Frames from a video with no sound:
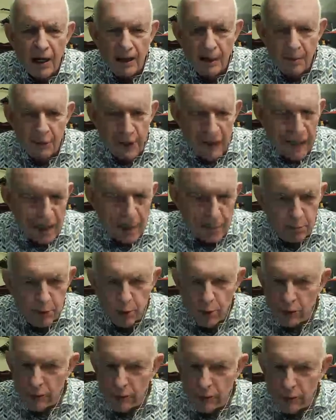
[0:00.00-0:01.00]
We had a
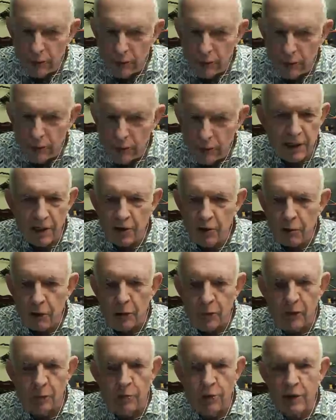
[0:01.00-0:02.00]
beautiful bottom at its
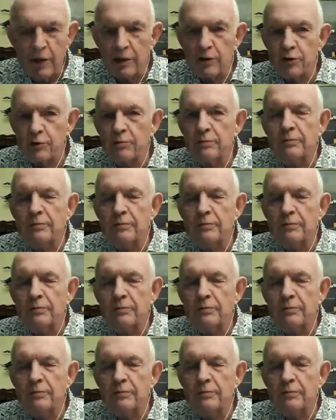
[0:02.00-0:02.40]
bubble price,